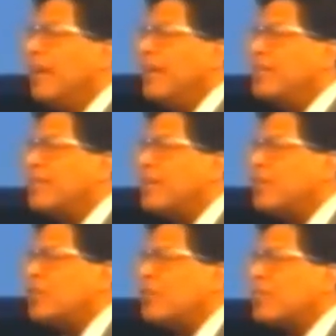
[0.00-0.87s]
he
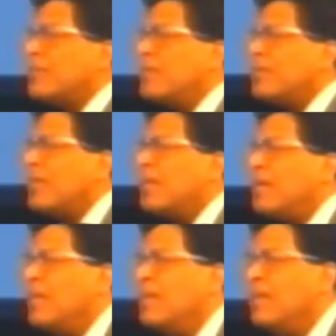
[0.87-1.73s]
says to
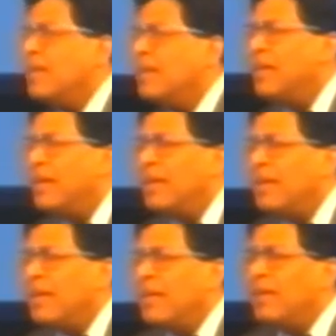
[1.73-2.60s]
Timothy,
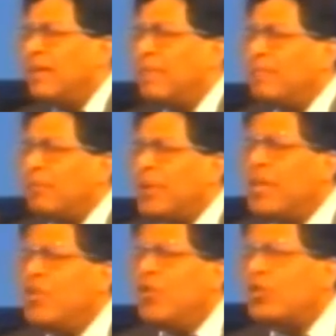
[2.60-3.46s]

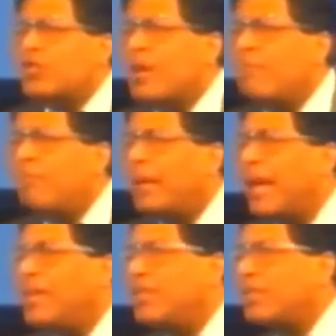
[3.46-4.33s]
bring your
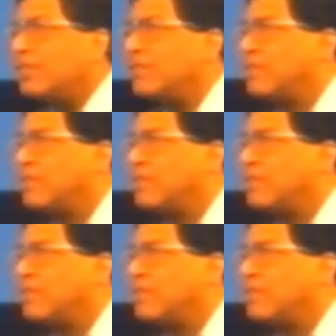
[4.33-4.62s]
supplications.